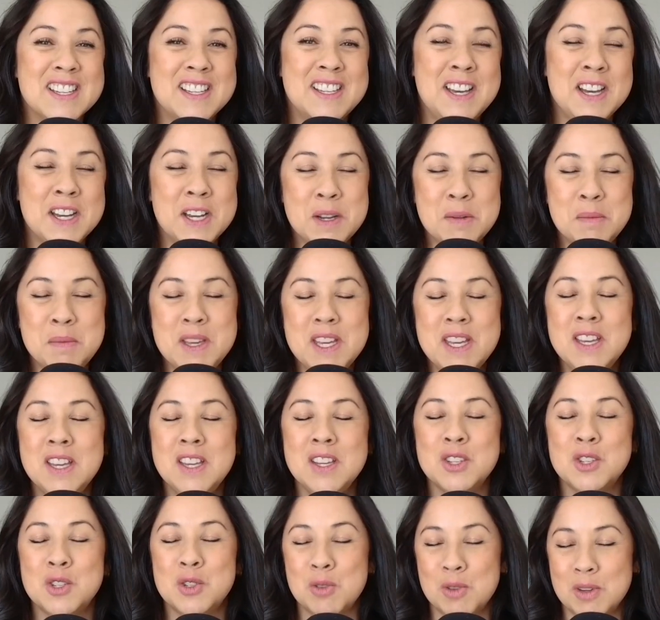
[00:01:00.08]
going to be
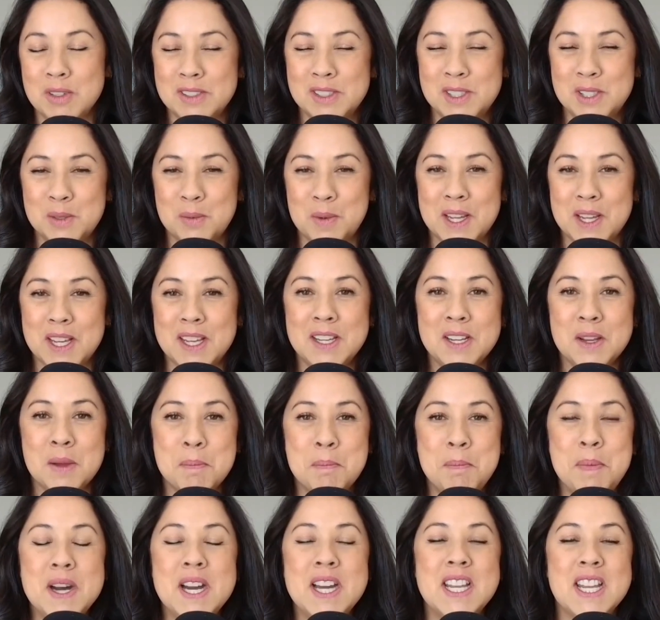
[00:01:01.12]
short and sweet,
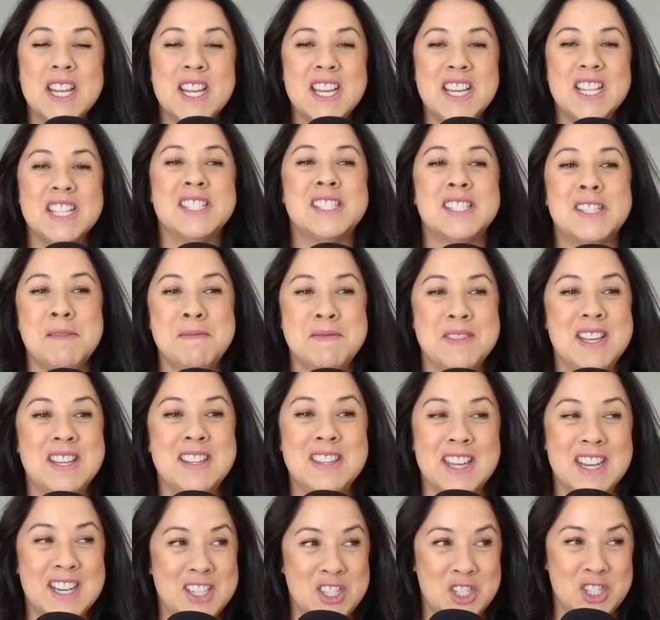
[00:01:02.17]
but it's something
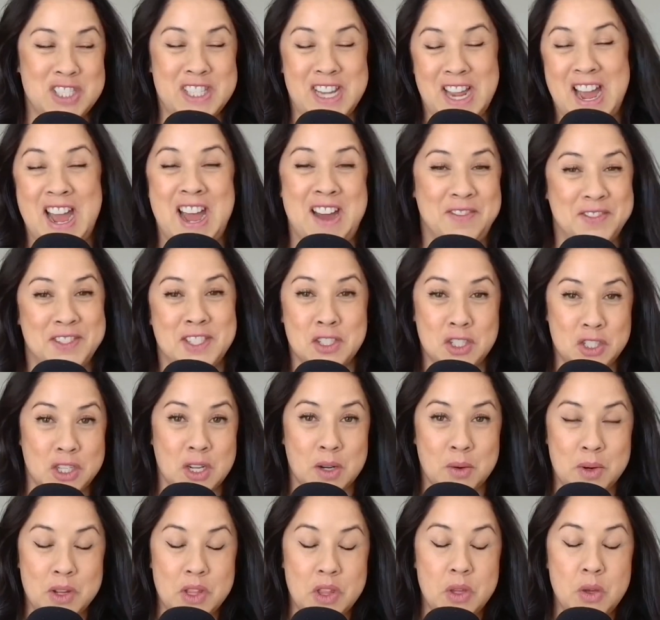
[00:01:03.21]
that I just have to
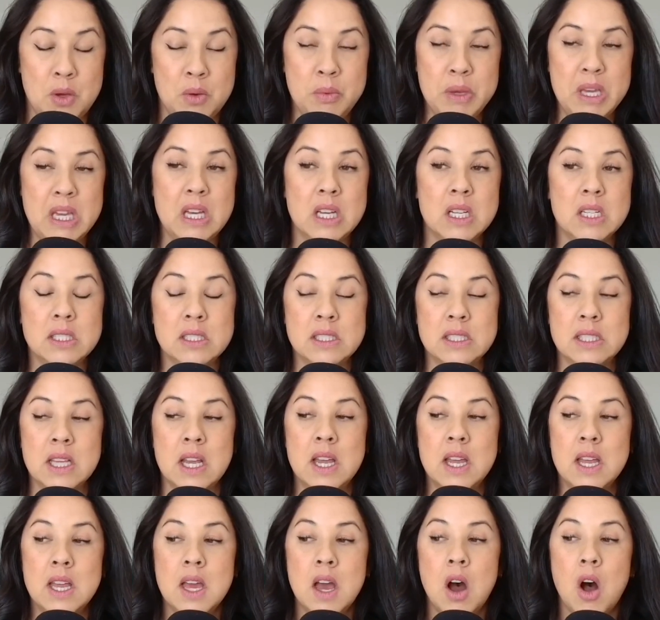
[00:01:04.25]
share with you because
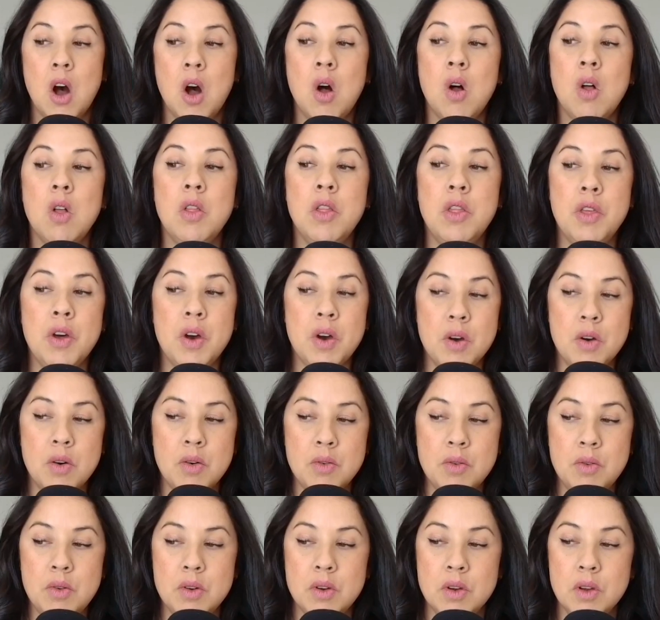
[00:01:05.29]

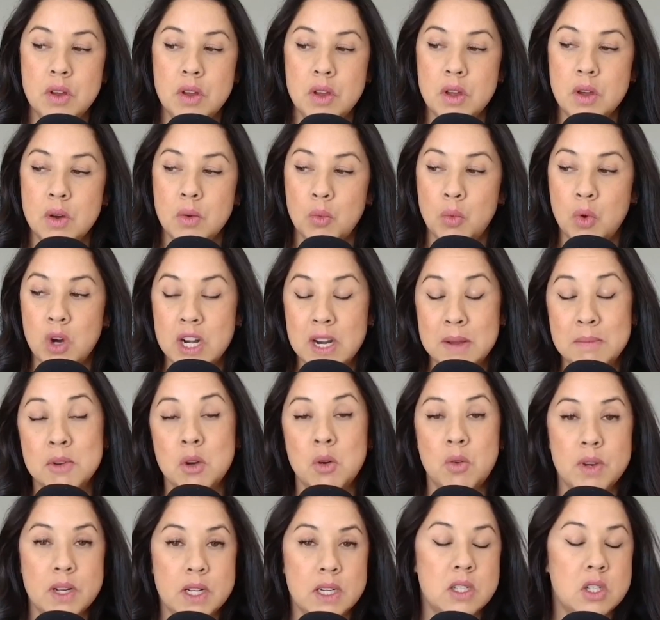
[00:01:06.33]
although what I'm
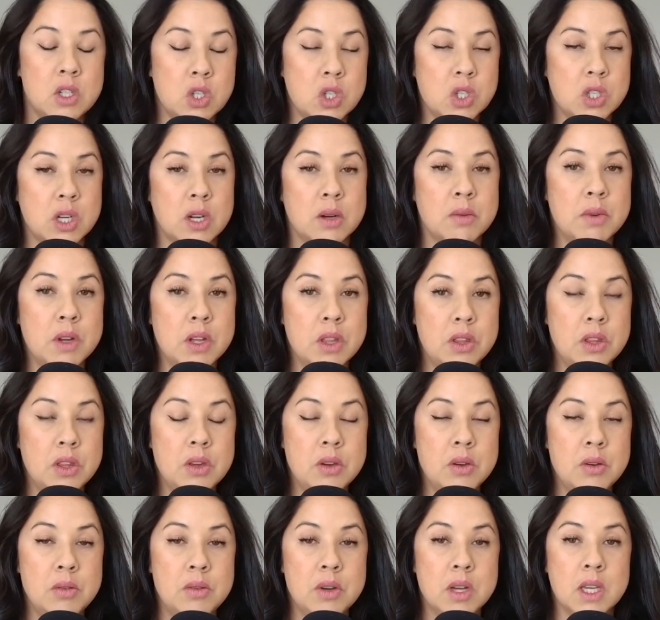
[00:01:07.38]
going to share with
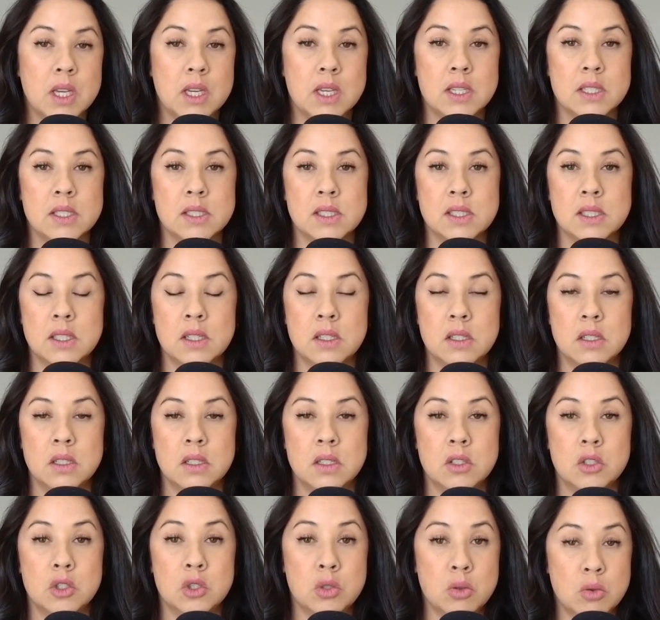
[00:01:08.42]
you is
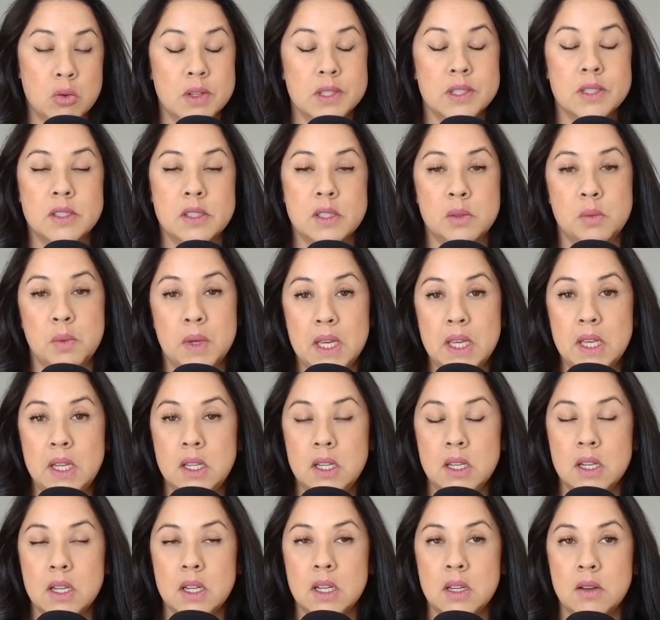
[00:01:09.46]
short and
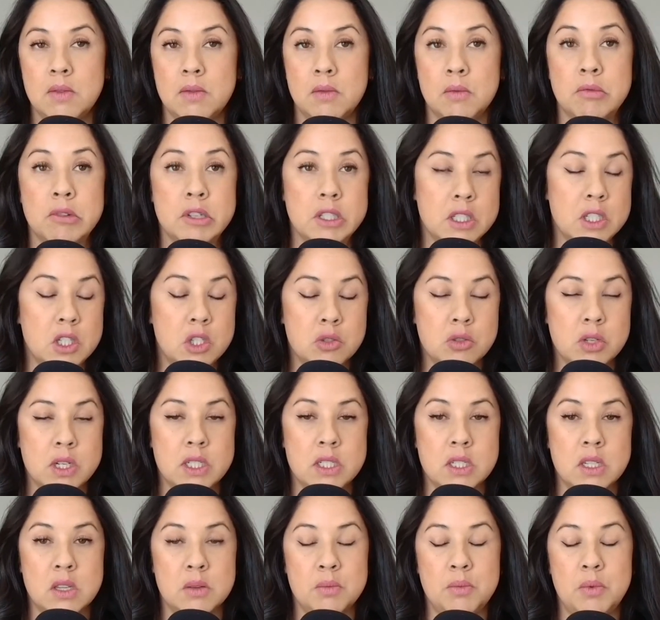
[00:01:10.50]
sweet, really
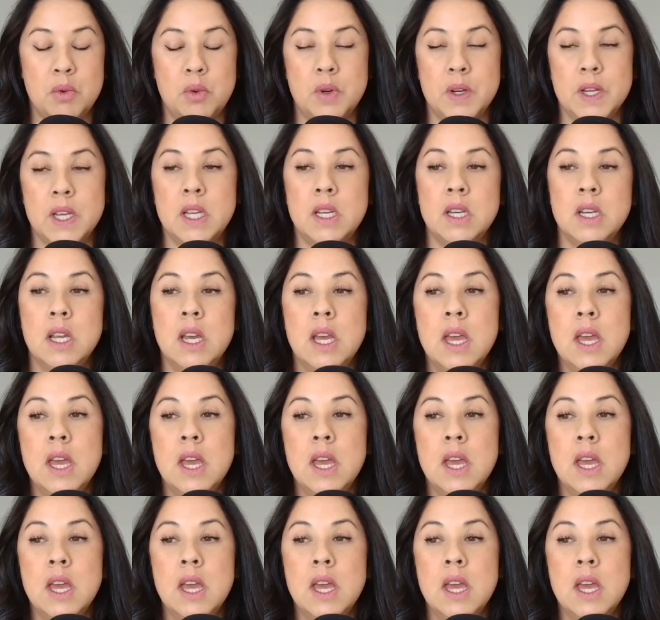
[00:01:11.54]
straight to the point,